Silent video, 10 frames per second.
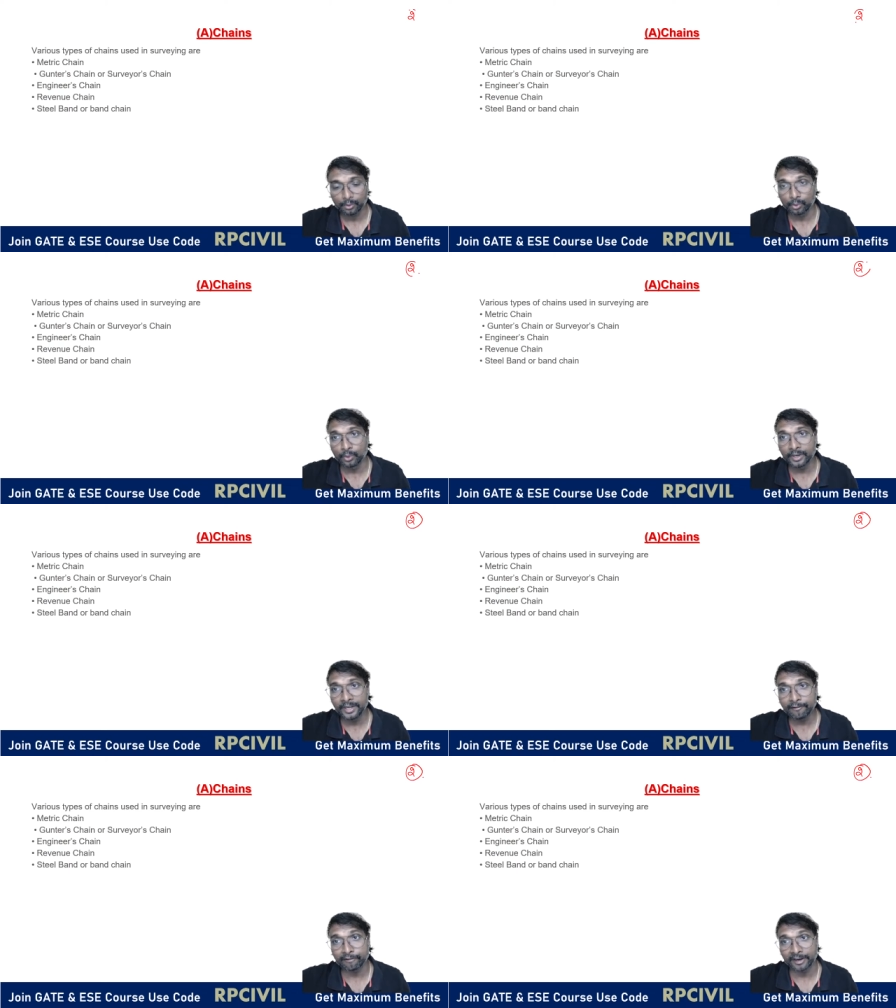
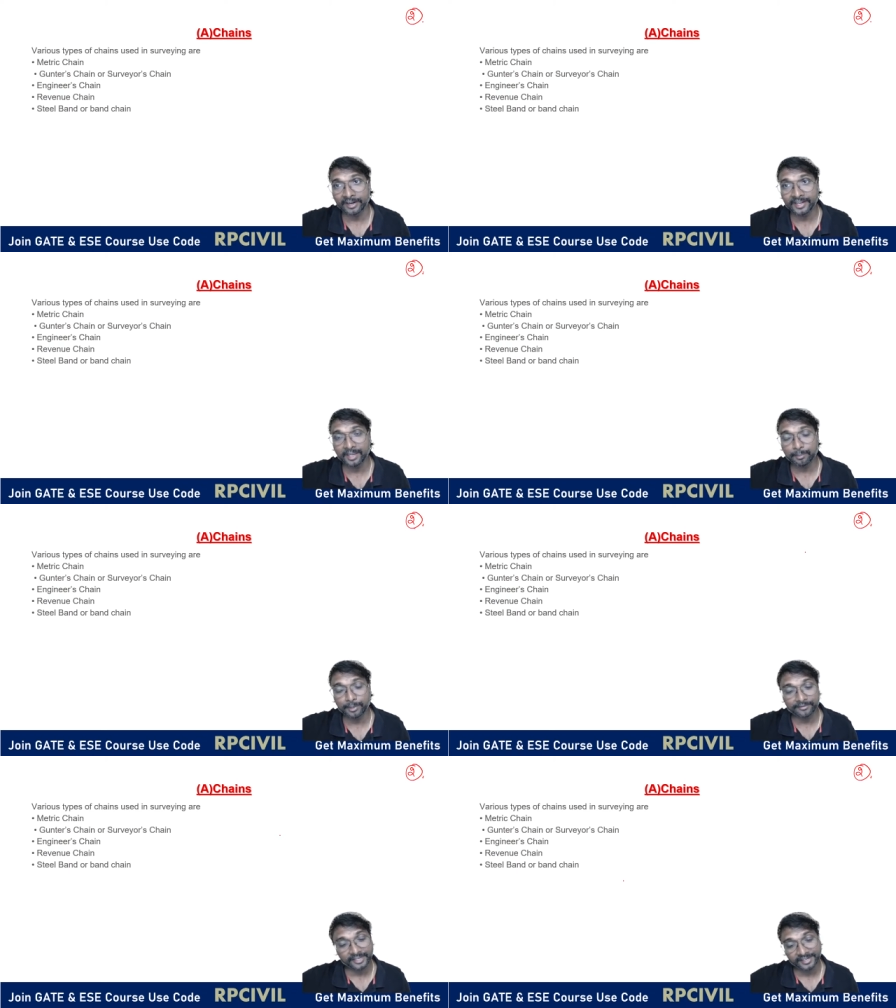Only one type
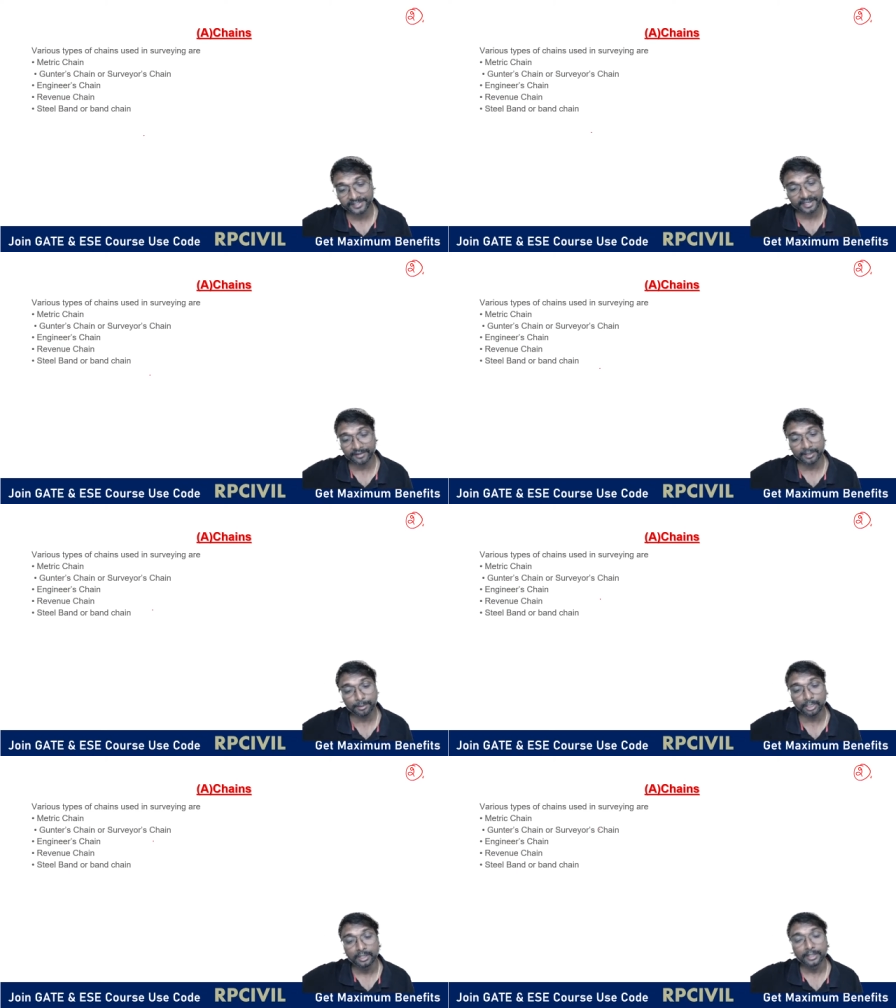of chains are
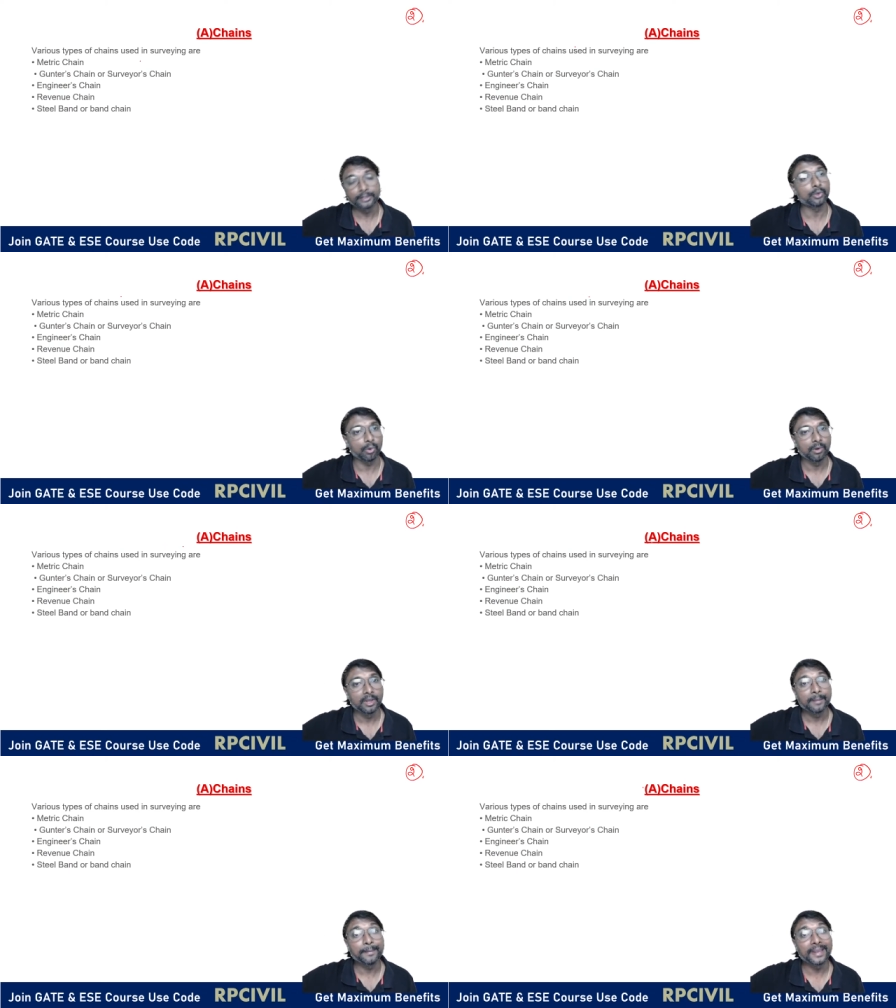available? No.
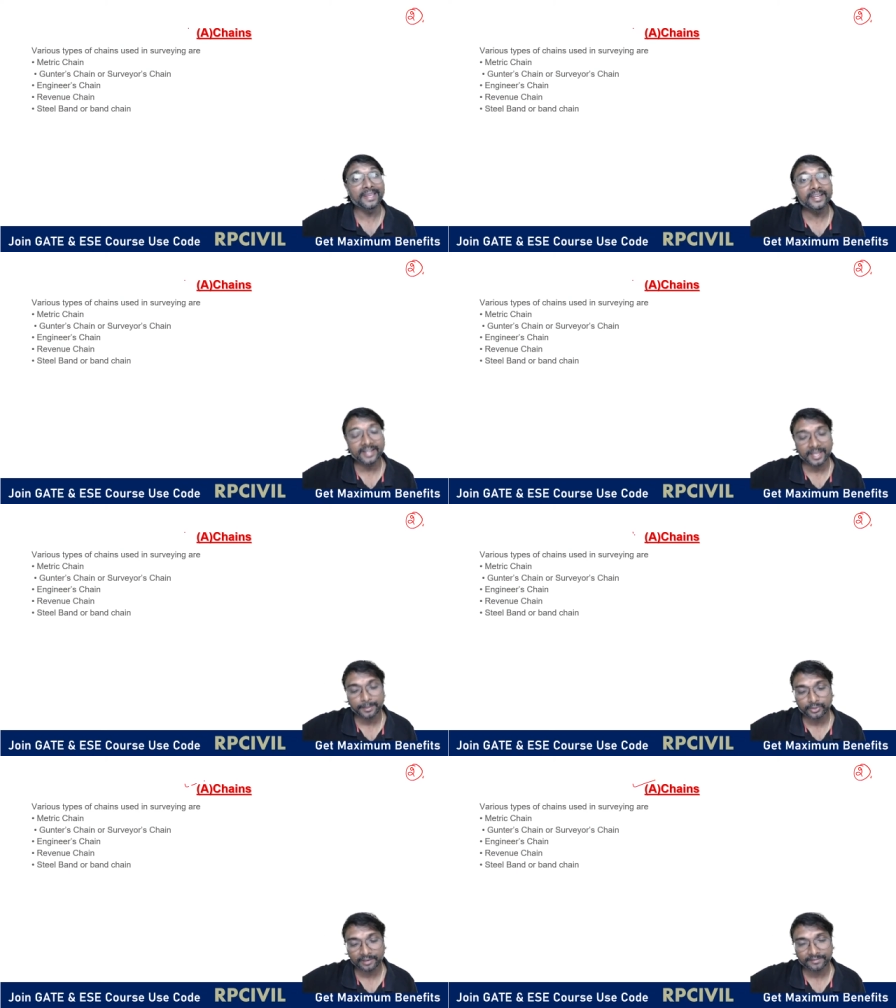Many
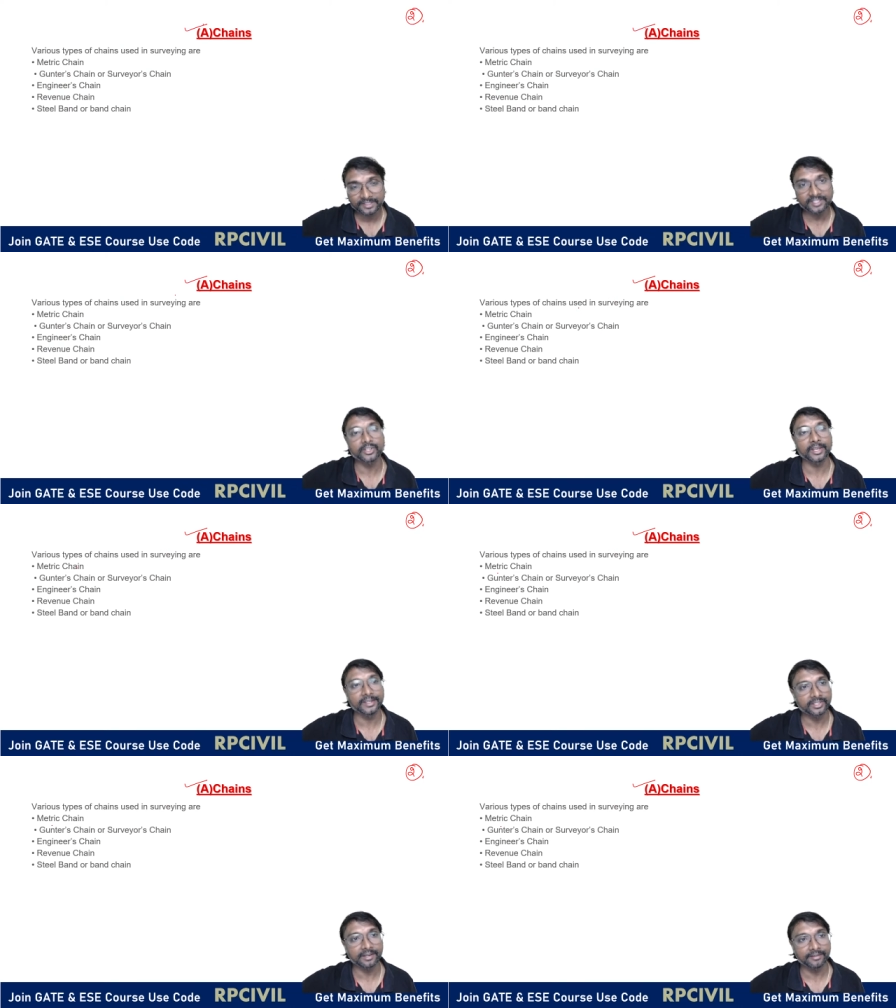types of these
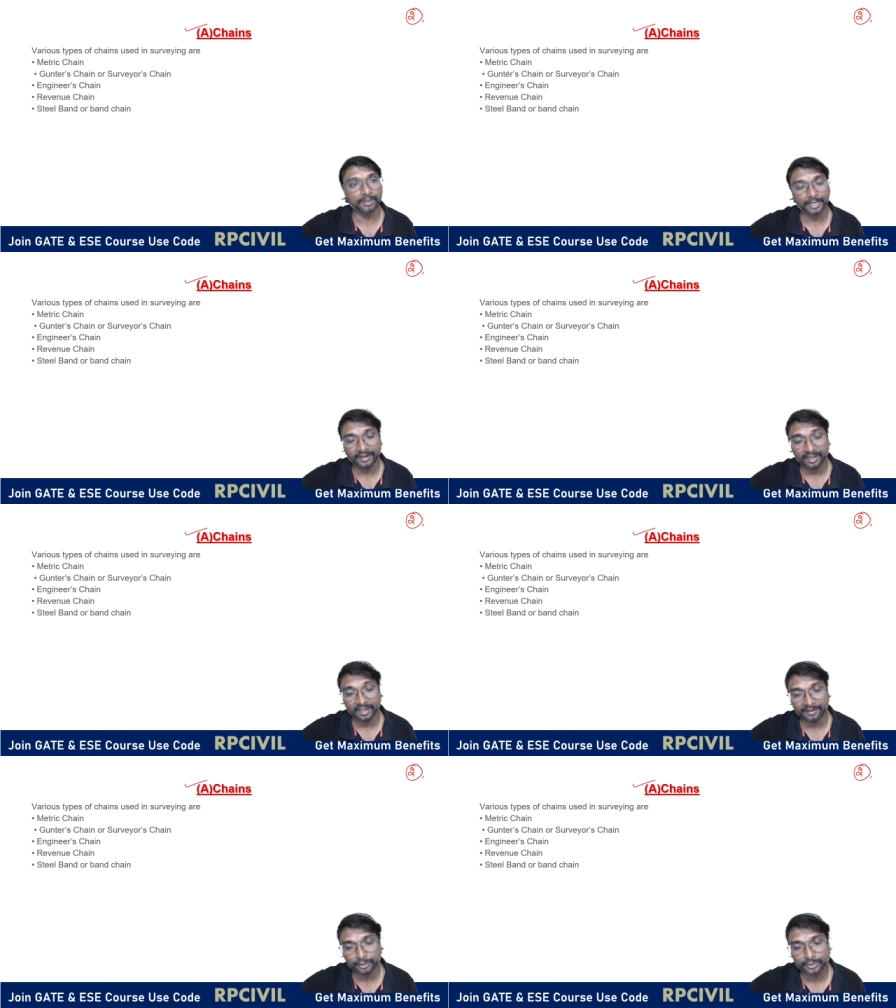chains are available, right?
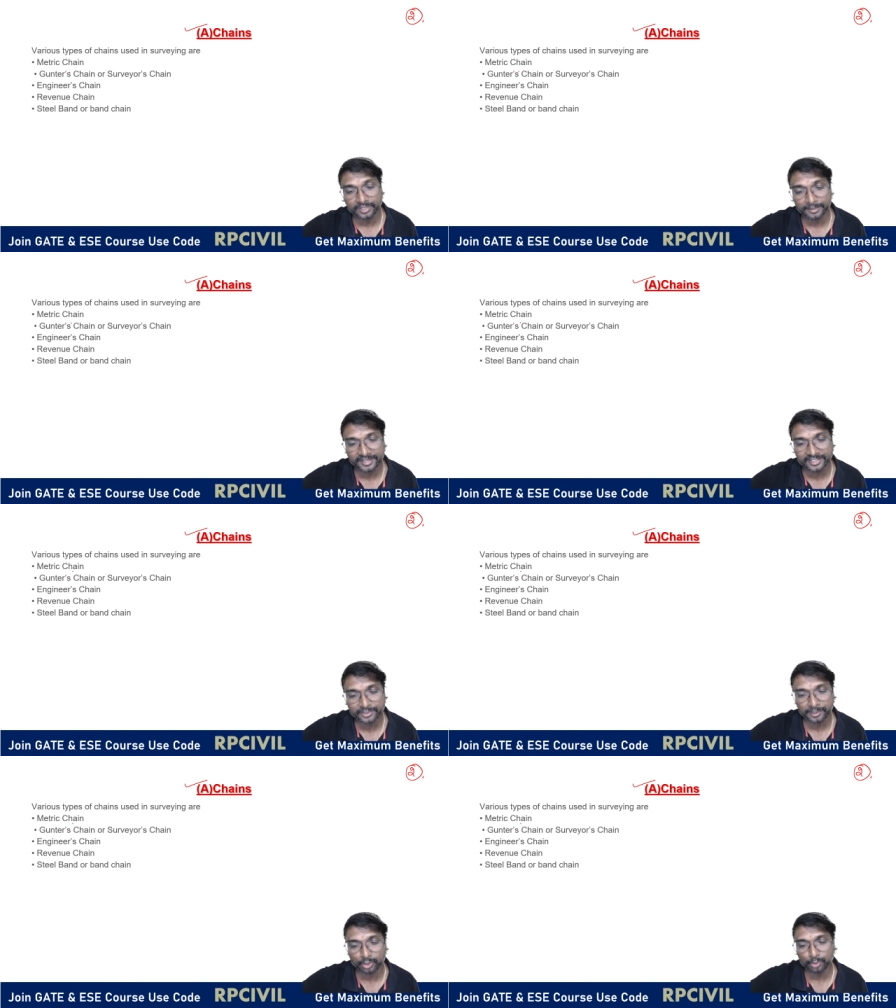All of you, somebody
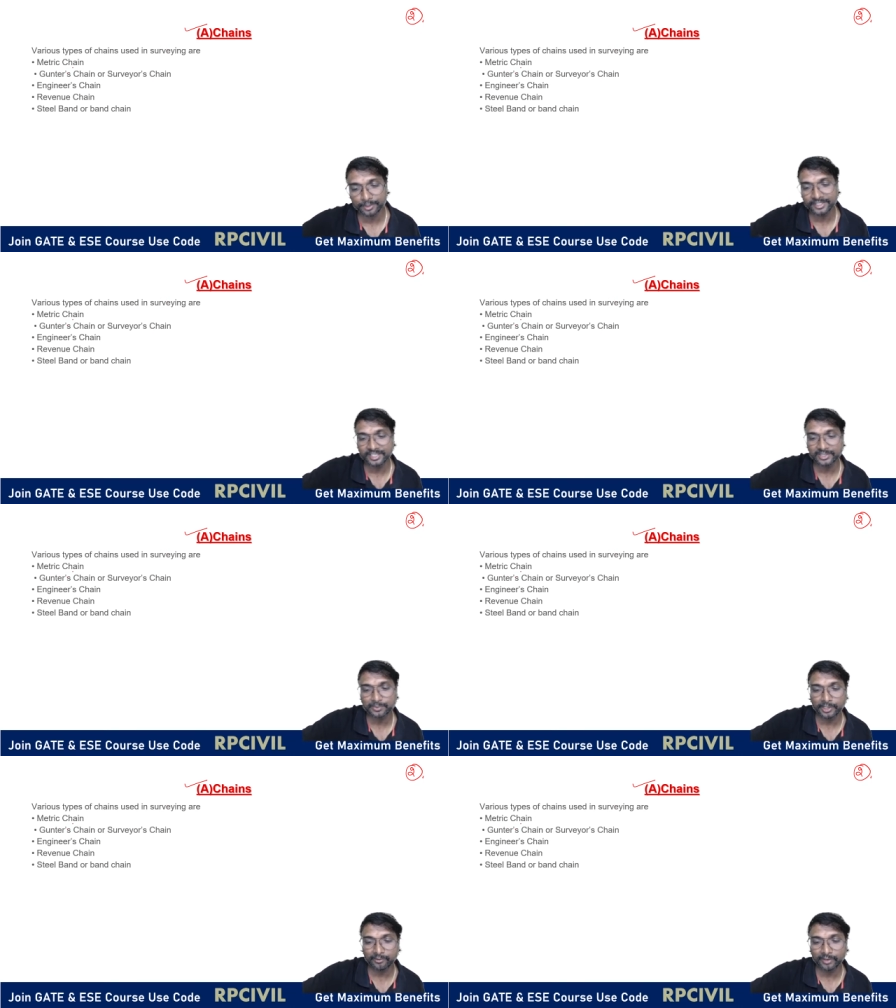respond. Nobody is
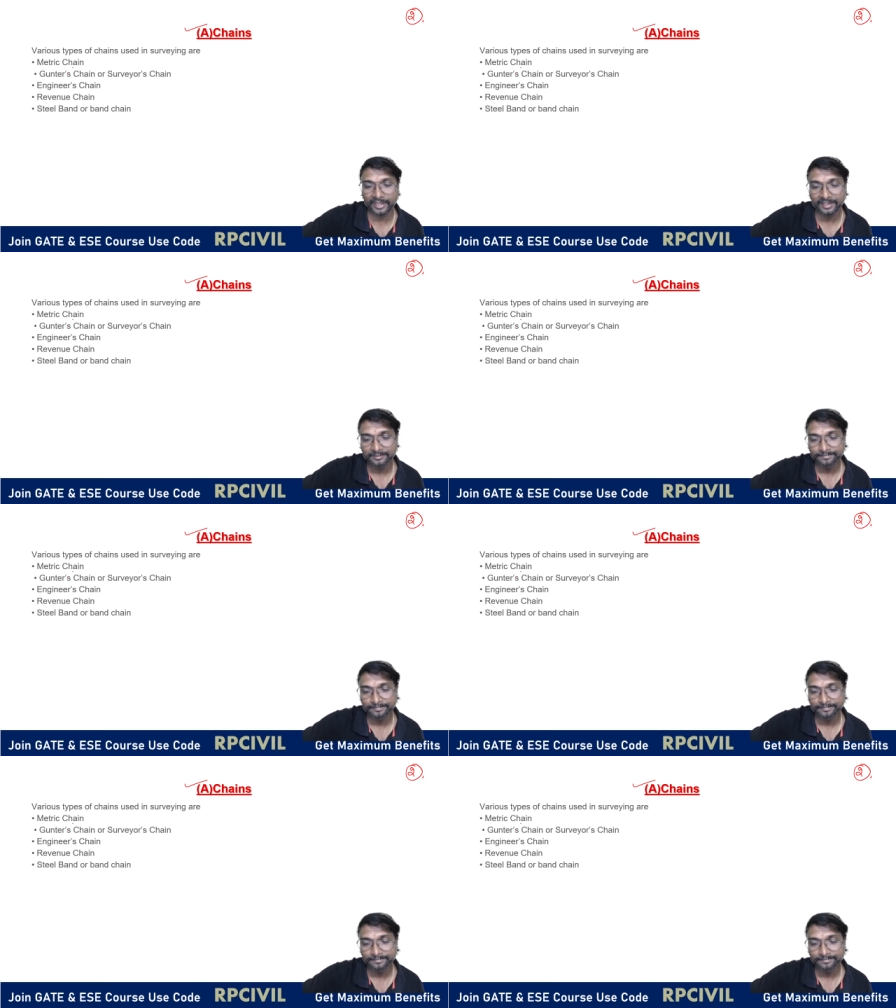responding. Why?